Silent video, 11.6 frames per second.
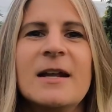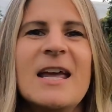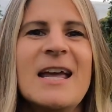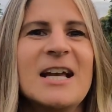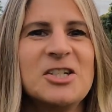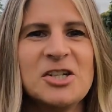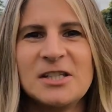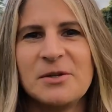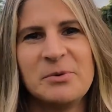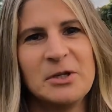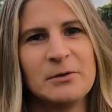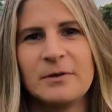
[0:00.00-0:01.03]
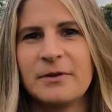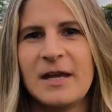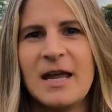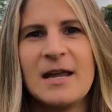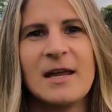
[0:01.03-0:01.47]
in. It's just a beautiful
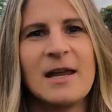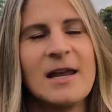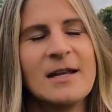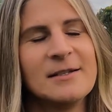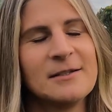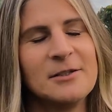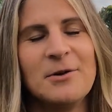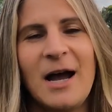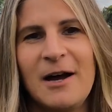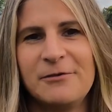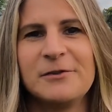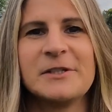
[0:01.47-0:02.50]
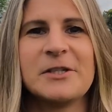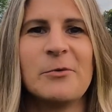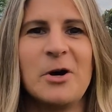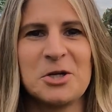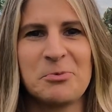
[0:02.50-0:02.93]
thing, and you have to
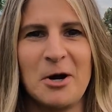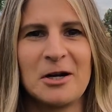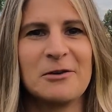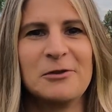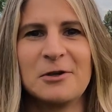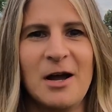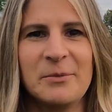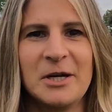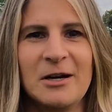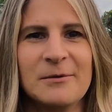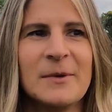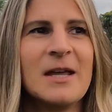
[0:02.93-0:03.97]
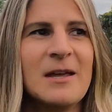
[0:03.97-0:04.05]
visit Wash Park if you come here.